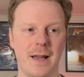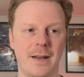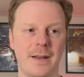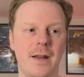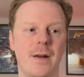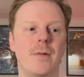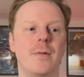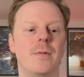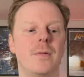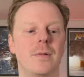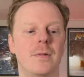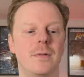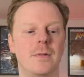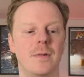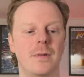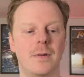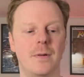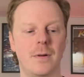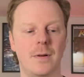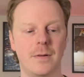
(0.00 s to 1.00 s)
I know
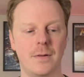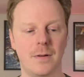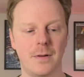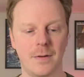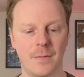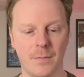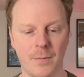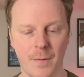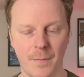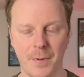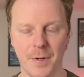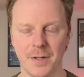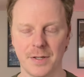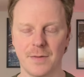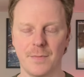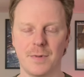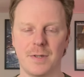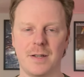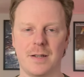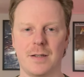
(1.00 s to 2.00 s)
one
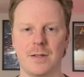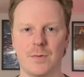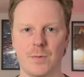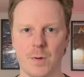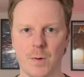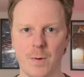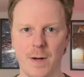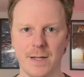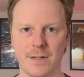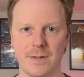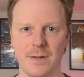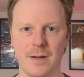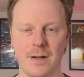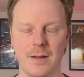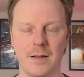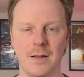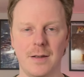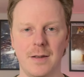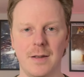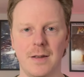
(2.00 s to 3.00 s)
person in particular has requested
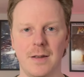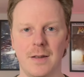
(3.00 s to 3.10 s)
a